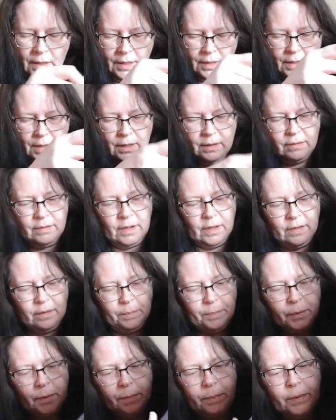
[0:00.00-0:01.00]
And then it's got
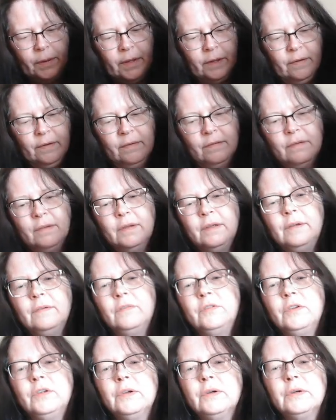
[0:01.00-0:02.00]
the purple on the
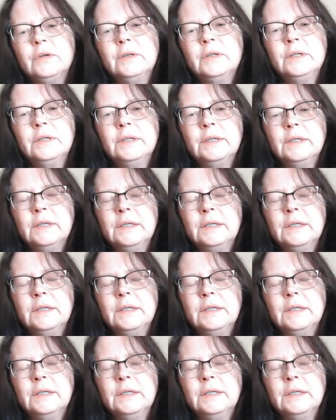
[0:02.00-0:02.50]
sleeve too.